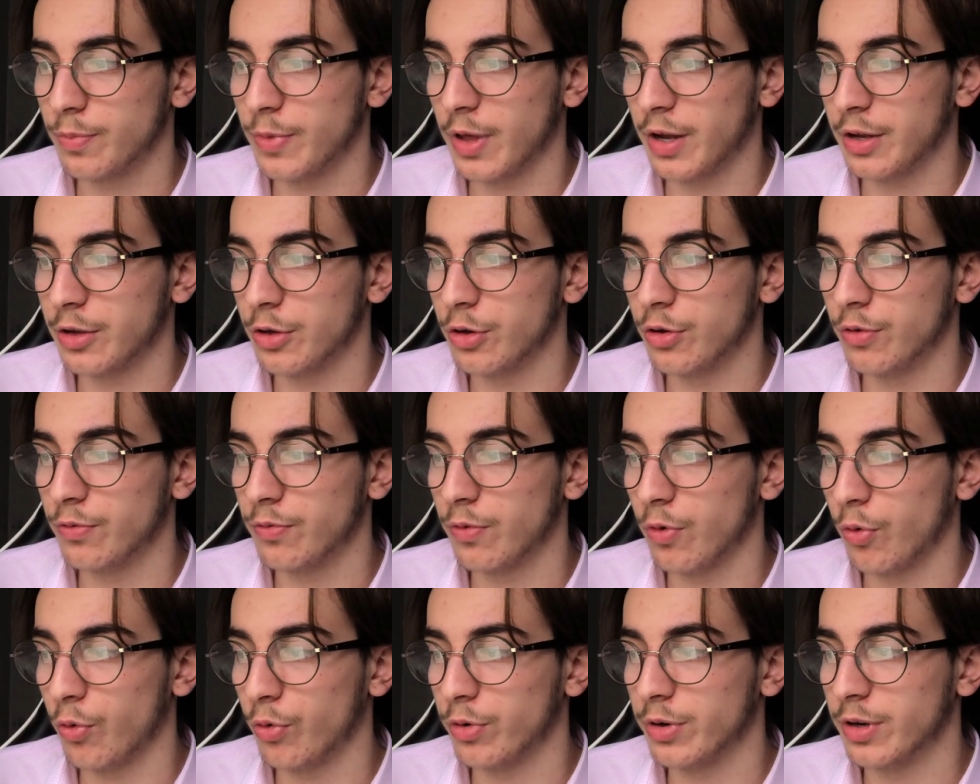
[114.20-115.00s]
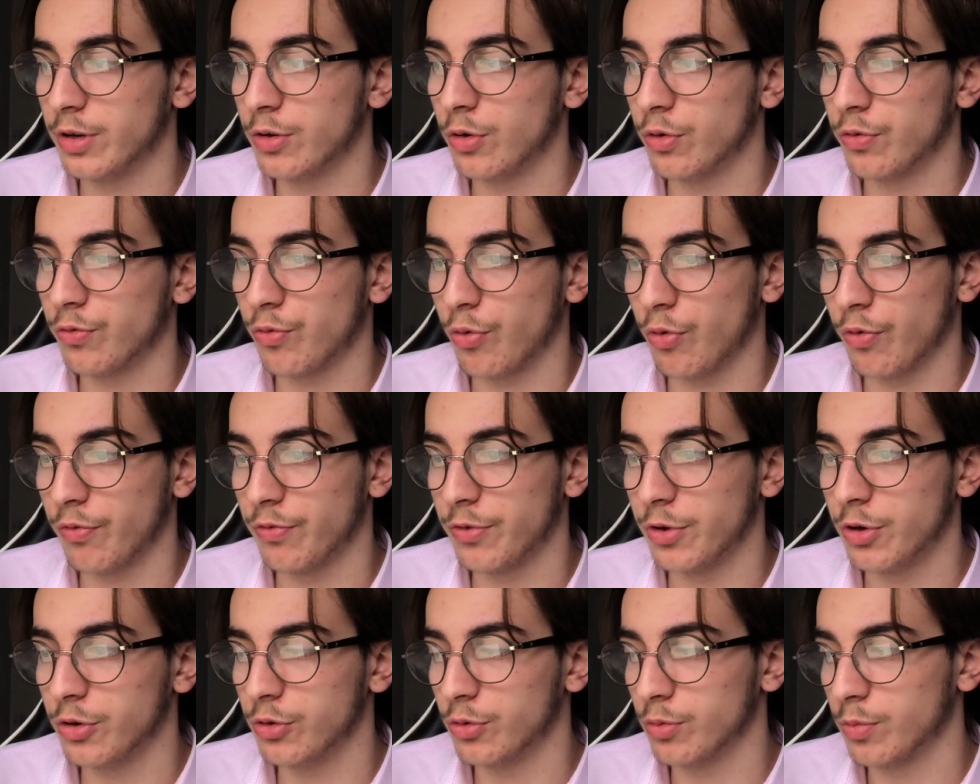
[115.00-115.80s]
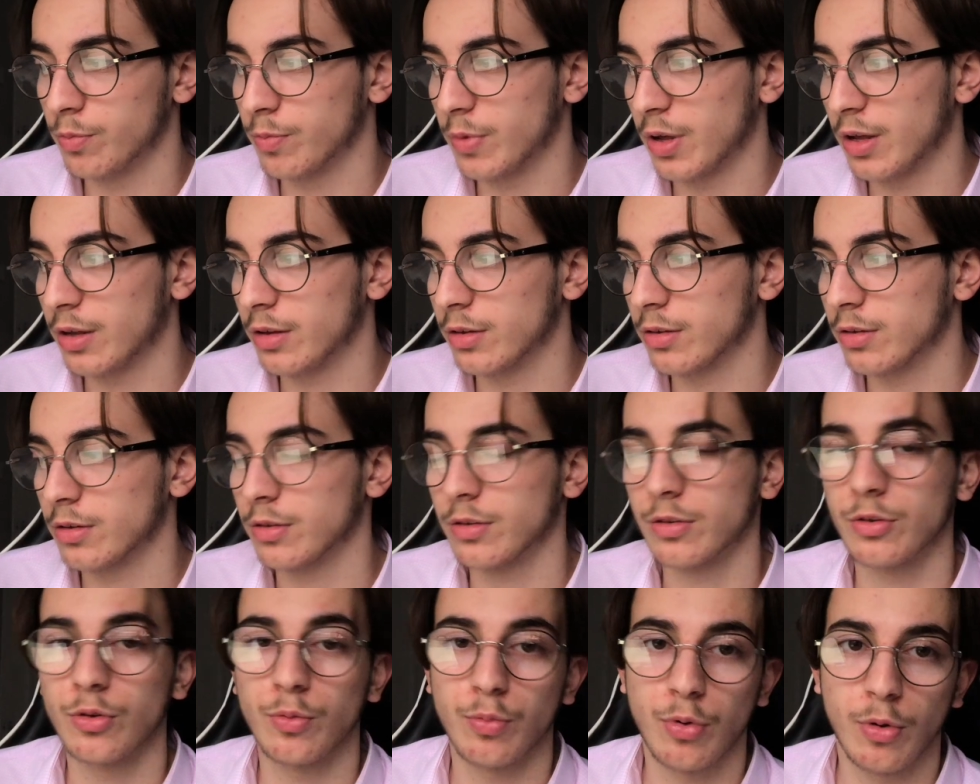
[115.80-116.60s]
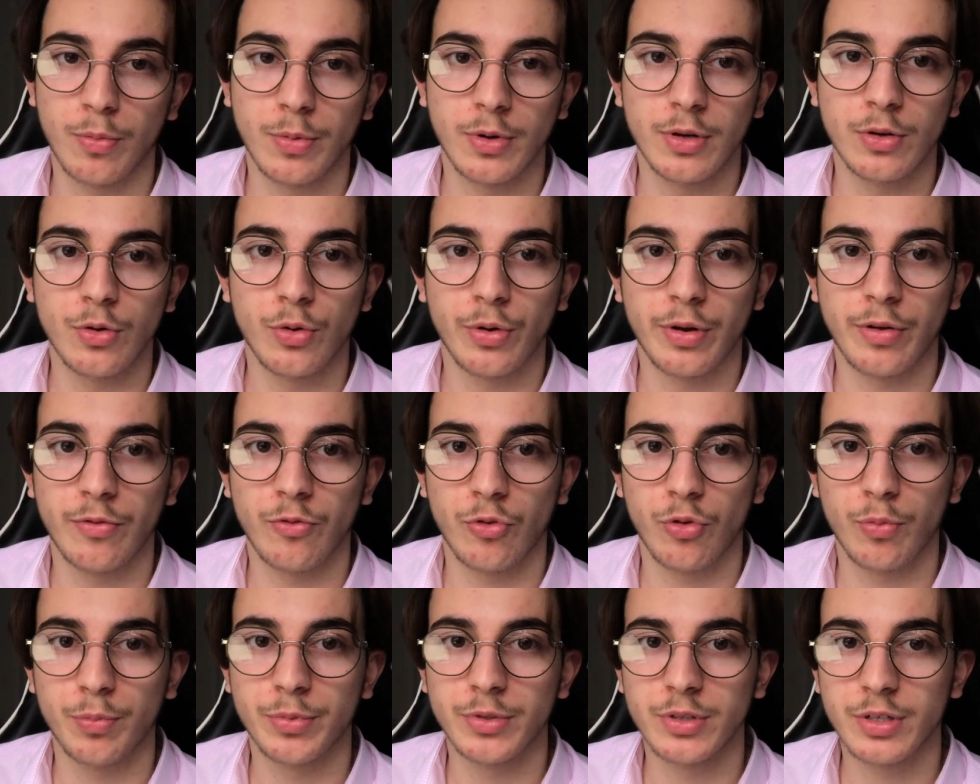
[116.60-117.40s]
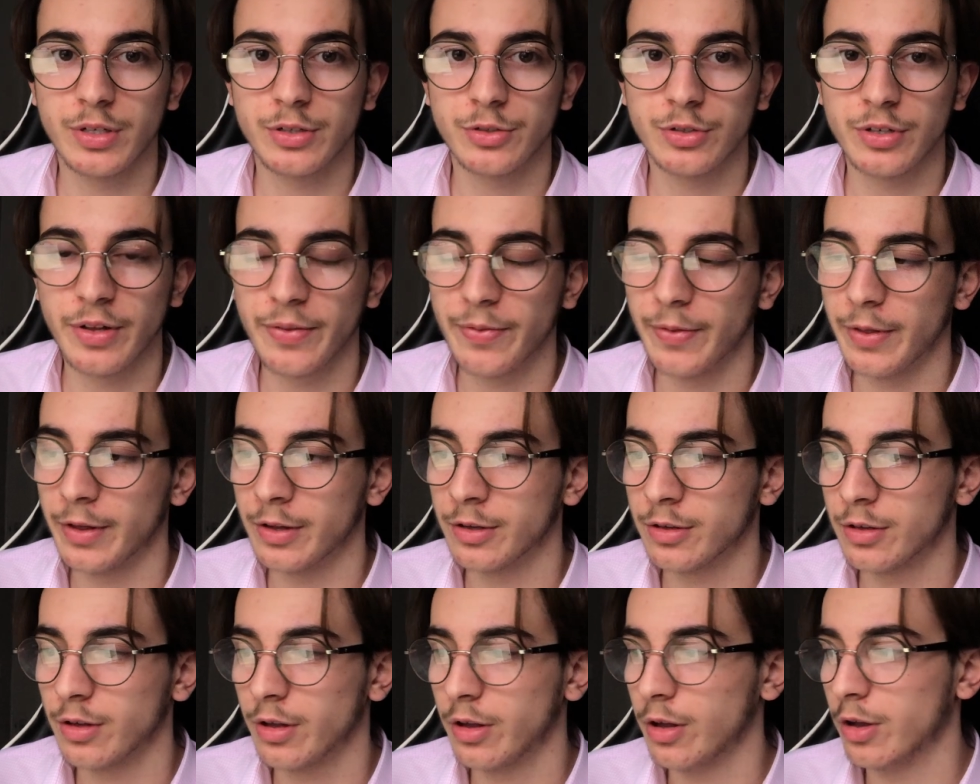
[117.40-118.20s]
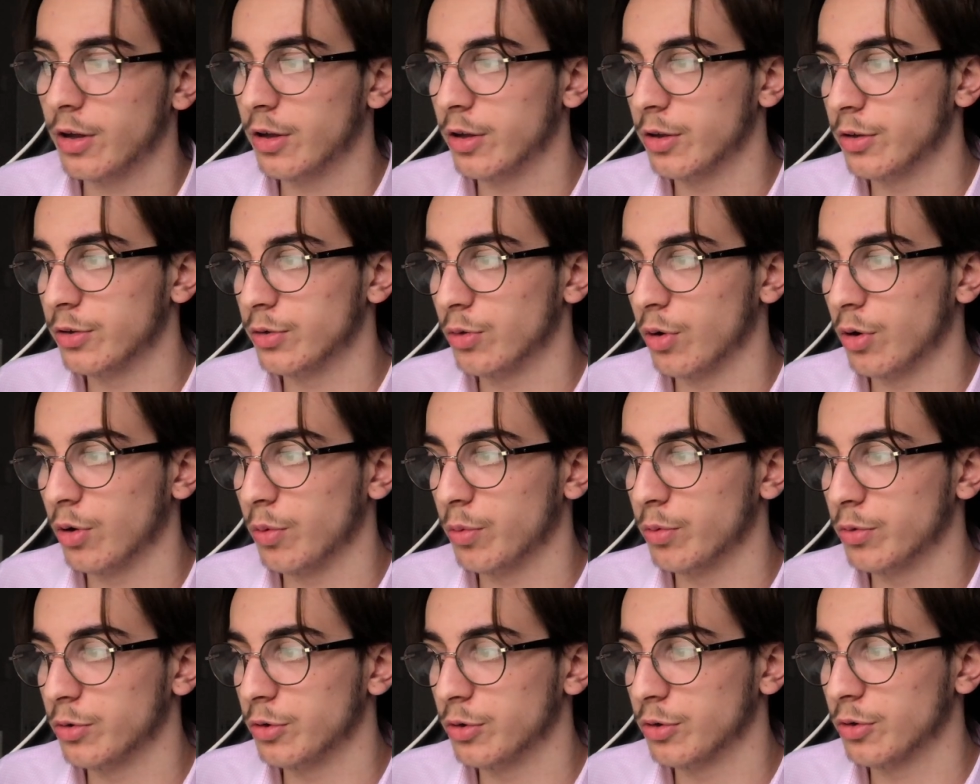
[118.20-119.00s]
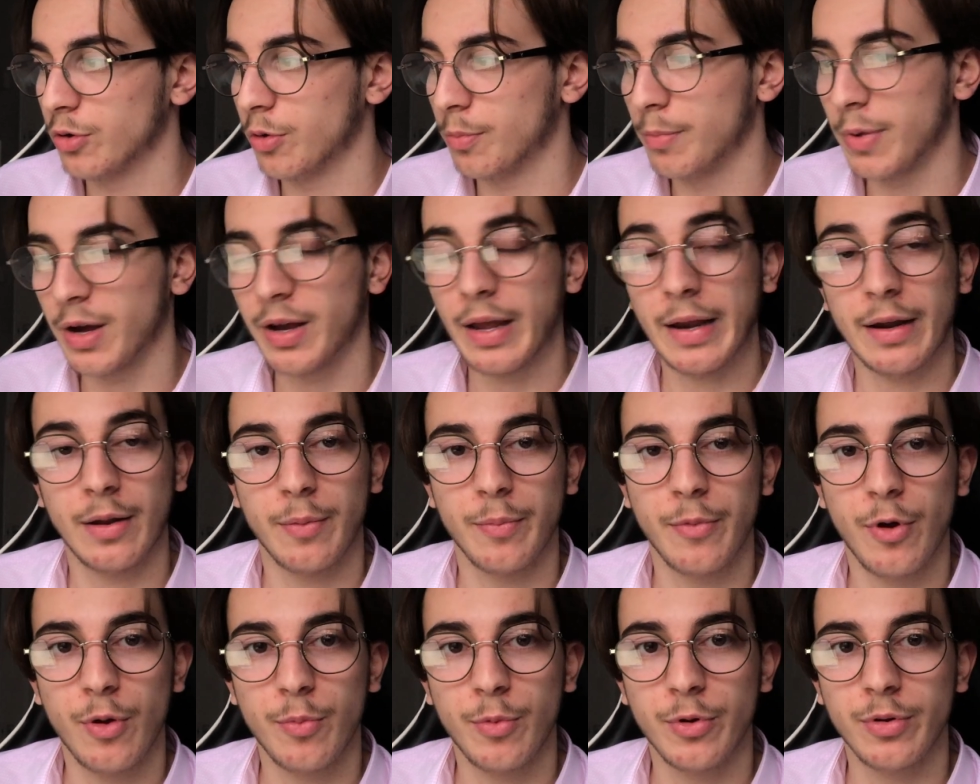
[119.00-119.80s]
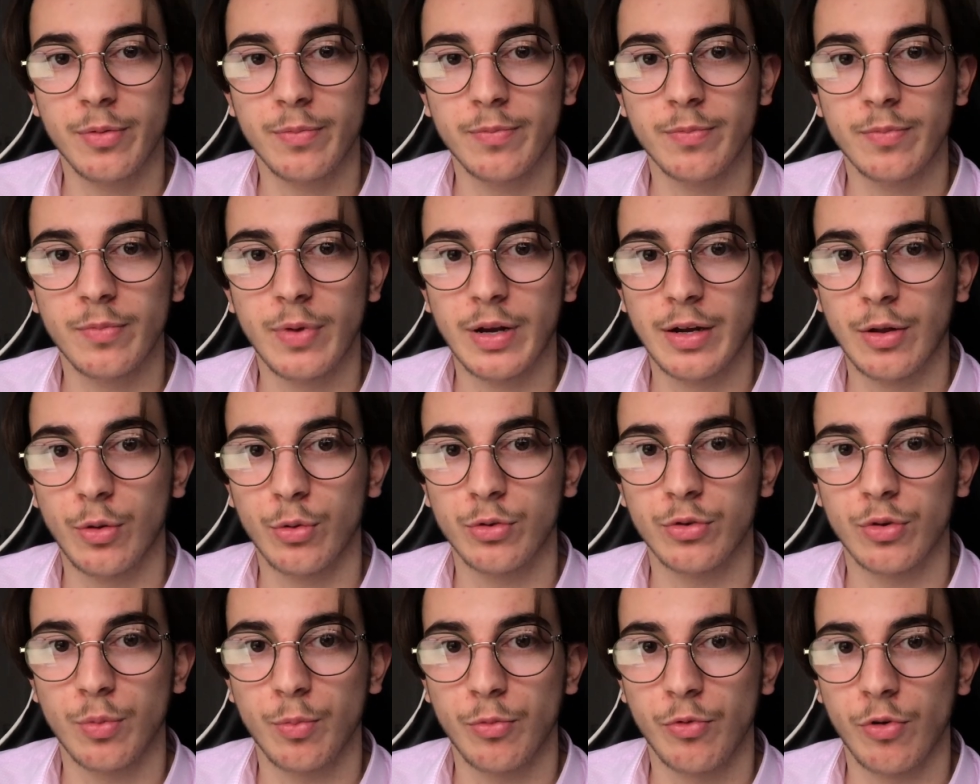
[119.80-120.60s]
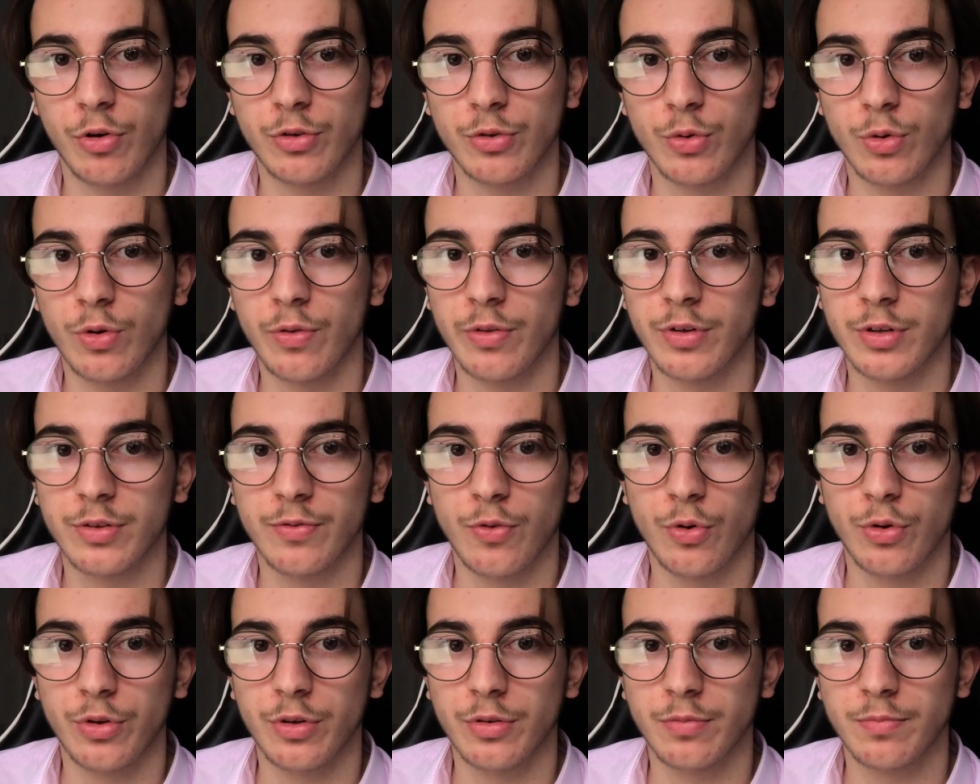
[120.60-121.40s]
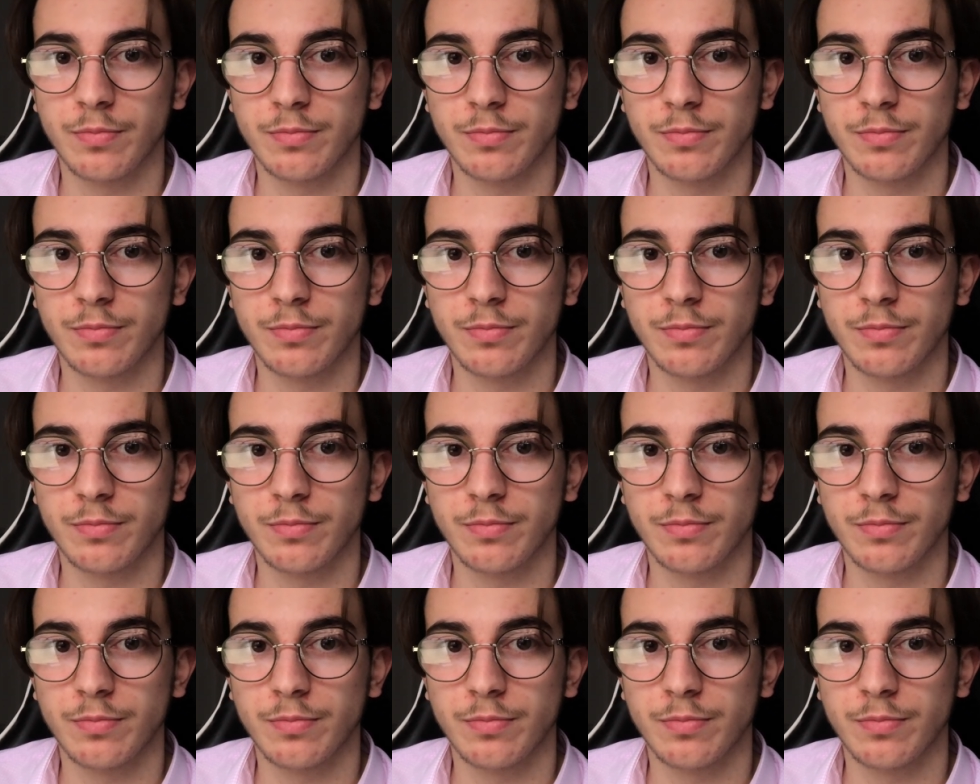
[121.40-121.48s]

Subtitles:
that you've already looked through a few, as you're probably looking for a position in this, so I will just come back in a moment and I'll summarise all of this for you.